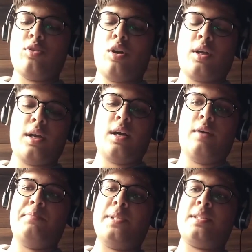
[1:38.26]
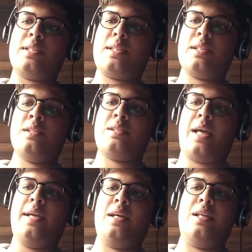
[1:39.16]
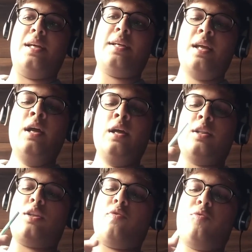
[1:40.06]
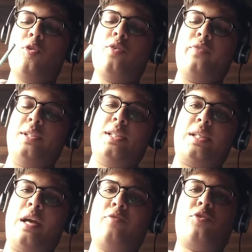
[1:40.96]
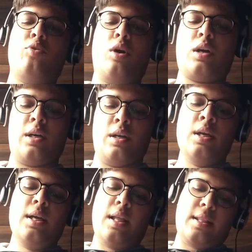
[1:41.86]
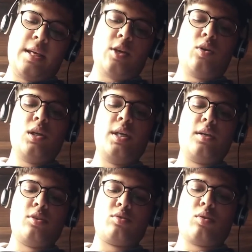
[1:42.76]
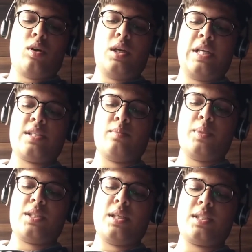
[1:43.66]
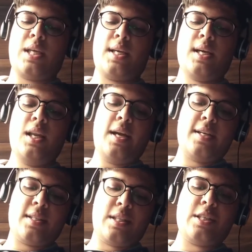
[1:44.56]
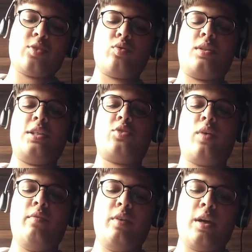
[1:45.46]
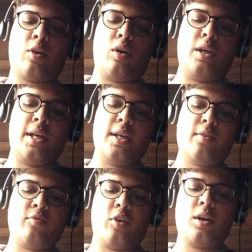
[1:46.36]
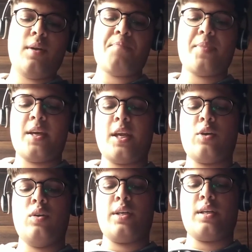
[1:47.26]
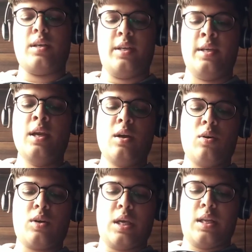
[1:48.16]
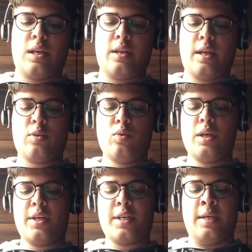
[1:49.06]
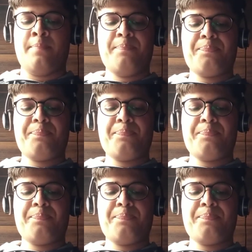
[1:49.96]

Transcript: not a business cycle. It, the four phases have to occur, then only it is called as business cycle. That's why we are calling it for regularity. Okay, regularity.